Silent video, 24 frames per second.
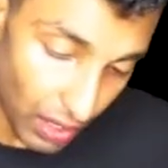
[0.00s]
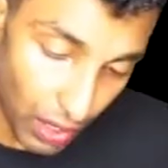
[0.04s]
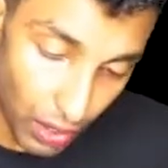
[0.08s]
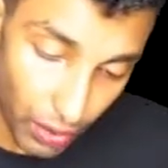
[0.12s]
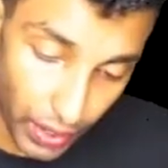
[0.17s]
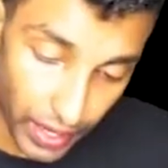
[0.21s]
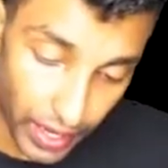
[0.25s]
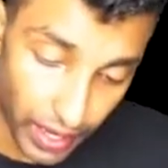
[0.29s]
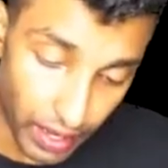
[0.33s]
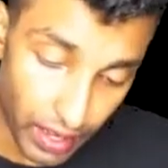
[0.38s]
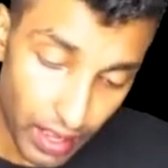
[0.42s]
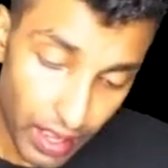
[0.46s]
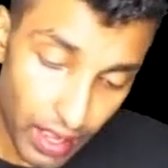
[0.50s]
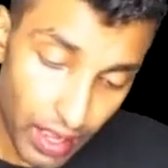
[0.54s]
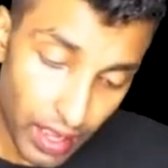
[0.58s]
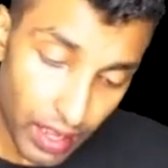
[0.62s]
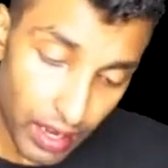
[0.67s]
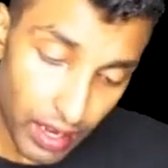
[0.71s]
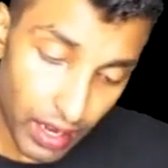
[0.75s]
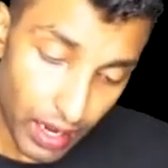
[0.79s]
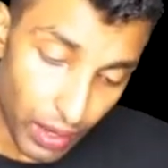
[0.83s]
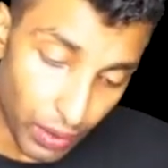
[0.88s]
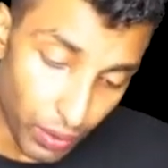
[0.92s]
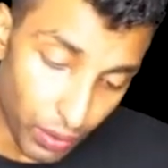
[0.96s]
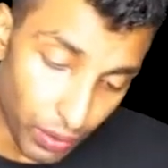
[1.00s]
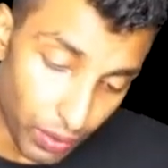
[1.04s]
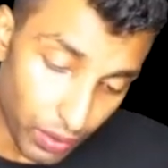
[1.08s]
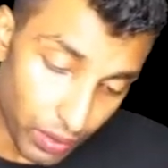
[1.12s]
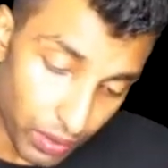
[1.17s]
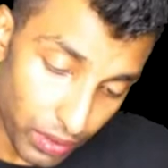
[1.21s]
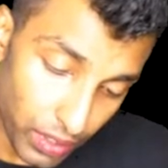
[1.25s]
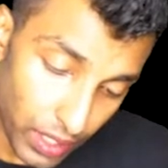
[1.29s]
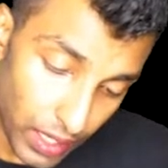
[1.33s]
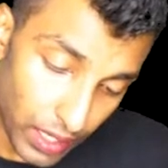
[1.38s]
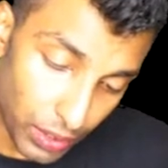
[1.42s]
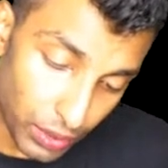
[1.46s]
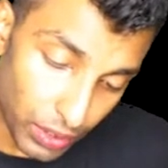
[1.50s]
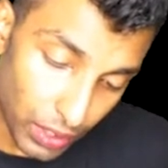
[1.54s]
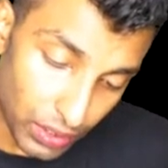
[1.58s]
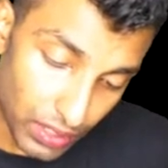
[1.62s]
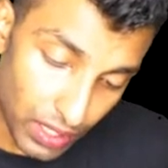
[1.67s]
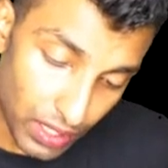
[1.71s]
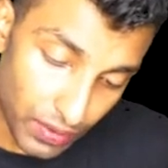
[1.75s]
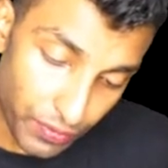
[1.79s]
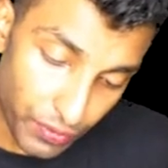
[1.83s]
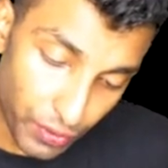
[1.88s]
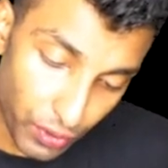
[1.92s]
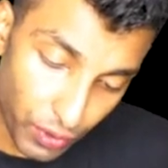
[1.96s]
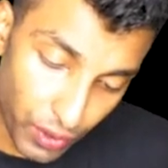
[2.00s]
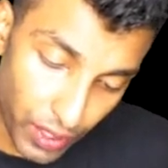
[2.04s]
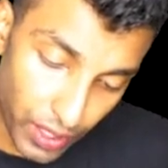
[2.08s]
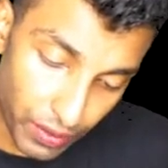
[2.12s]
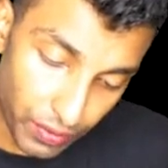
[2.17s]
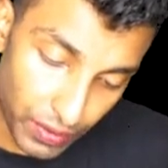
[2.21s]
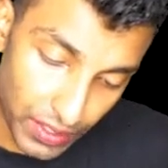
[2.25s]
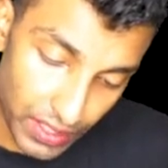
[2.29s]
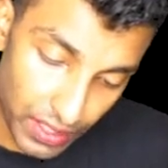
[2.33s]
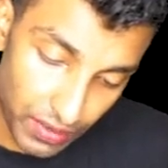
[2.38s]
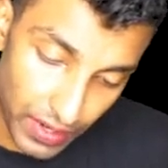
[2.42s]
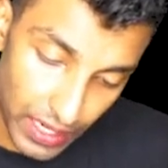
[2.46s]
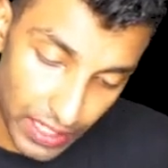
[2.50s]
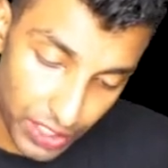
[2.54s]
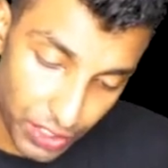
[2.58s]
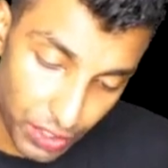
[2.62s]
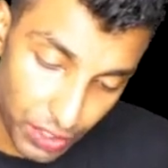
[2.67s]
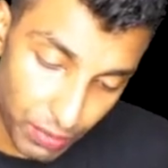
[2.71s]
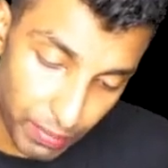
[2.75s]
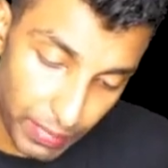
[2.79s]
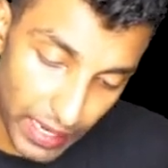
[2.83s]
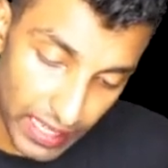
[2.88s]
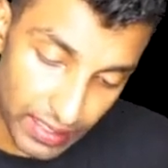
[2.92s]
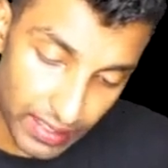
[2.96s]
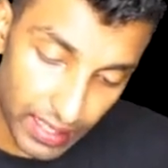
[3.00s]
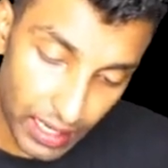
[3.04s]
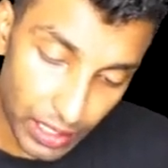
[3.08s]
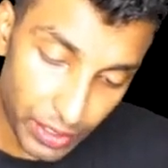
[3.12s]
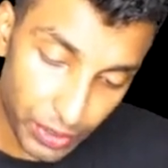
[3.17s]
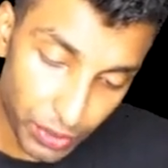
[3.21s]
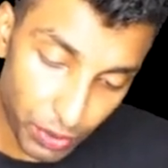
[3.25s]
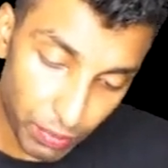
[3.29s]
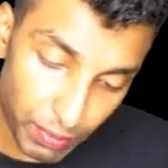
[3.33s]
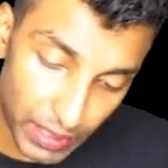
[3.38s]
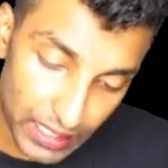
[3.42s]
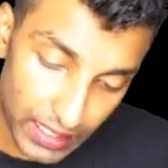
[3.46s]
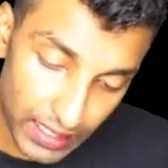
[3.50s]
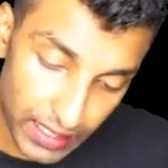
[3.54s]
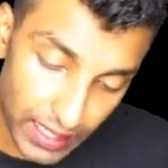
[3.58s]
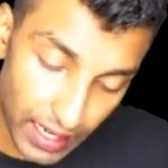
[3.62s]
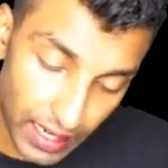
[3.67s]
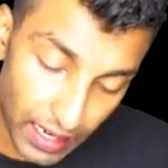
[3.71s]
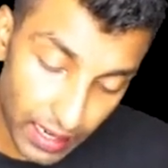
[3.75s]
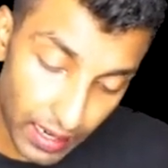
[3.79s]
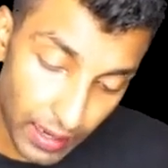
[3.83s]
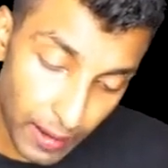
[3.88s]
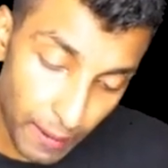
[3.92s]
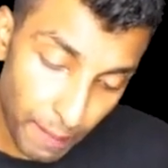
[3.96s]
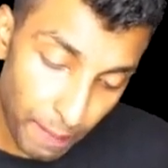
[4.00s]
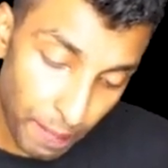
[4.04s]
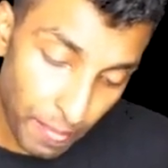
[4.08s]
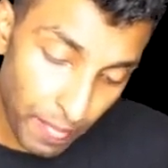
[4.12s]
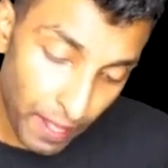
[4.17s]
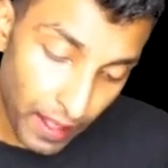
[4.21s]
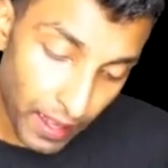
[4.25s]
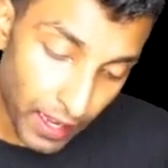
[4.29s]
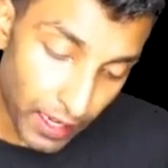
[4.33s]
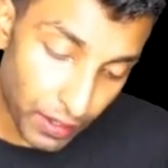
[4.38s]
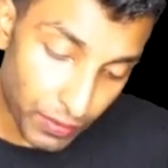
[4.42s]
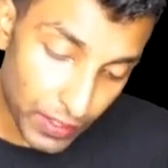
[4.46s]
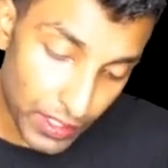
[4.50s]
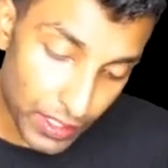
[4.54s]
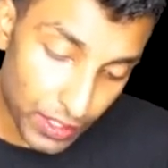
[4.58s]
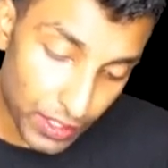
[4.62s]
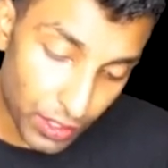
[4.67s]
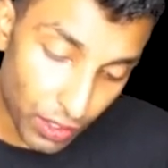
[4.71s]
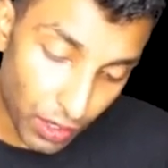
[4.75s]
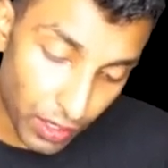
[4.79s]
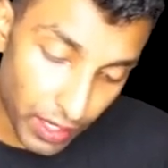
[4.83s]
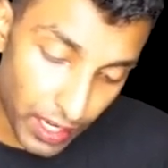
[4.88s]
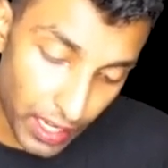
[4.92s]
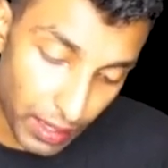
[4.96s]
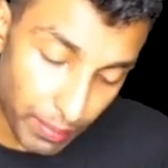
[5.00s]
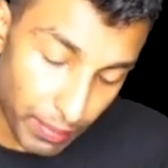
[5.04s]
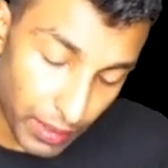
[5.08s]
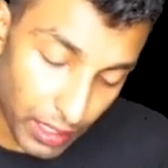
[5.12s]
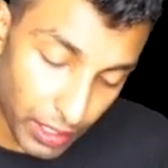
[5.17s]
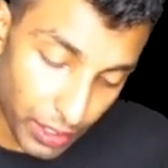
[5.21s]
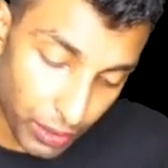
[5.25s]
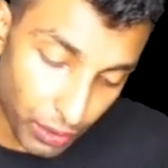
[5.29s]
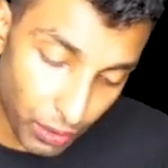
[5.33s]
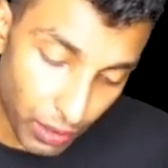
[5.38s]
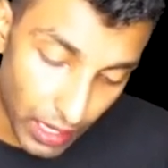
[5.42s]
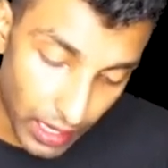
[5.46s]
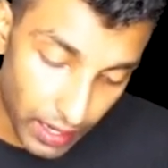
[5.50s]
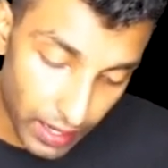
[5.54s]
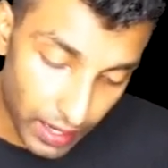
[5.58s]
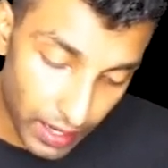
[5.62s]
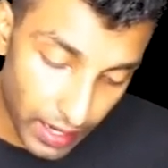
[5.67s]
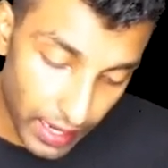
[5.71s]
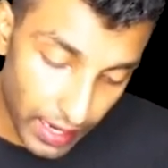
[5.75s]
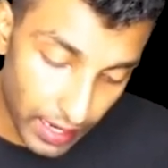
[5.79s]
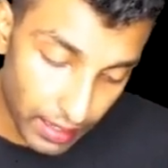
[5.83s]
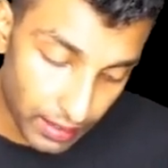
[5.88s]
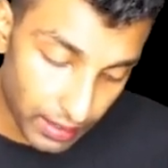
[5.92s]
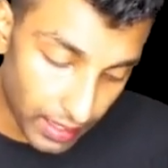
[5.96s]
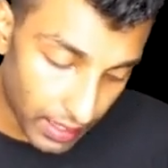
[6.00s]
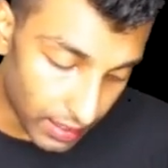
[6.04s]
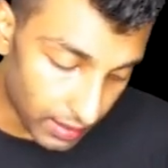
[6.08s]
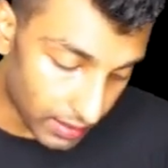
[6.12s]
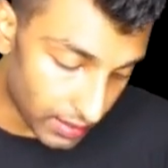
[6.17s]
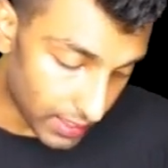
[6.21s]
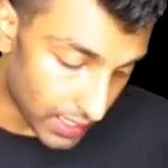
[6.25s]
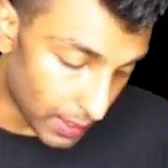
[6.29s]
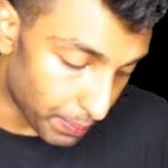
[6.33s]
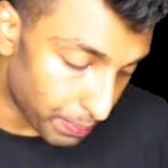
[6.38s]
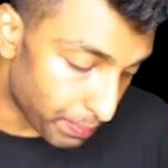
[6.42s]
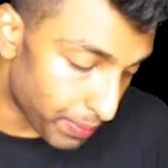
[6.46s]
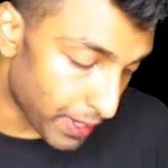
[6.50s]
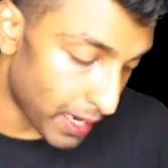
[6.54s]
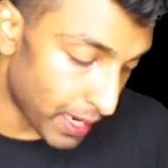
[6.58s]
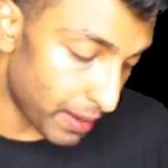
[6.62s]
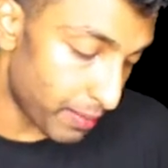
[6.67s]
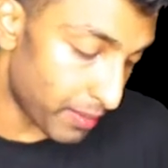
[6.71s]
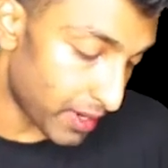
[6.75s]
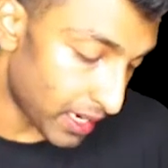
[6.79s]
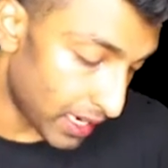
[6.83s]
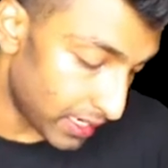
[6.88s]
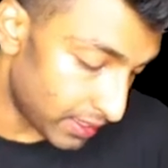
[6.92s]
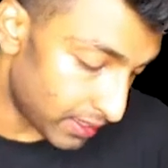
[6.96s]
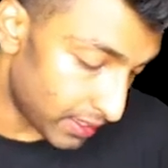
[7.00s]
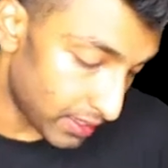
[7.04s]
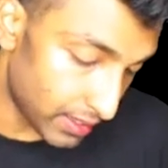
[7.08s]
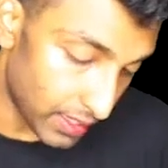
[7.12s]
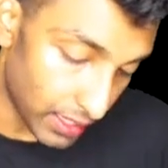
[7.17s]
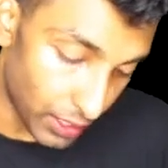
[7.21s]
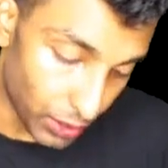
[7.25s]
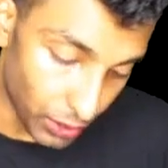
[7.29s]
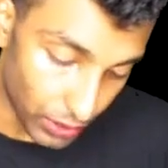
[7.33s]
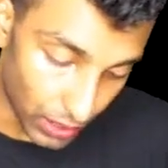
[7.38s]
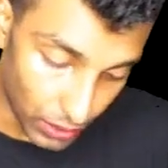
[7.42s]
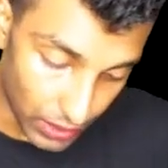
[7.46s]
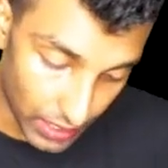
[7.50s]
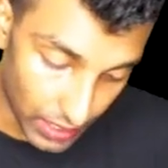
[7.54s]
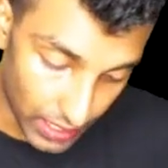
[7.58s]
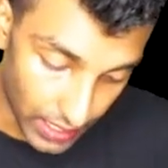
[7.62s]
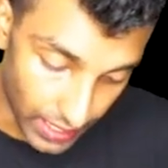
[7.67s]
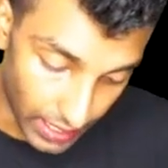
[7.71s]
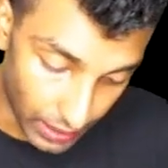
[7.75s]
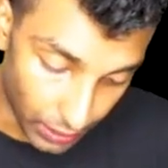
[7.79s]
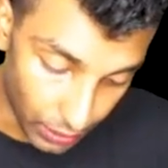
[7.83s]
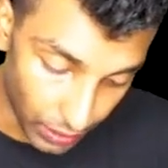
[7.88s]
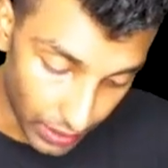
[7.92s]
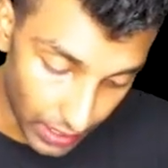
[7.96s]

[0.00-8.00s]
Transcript: Okay, now in 2004 it was revised to Basel II, but still it was not able to contain that subprime crisis in 2008.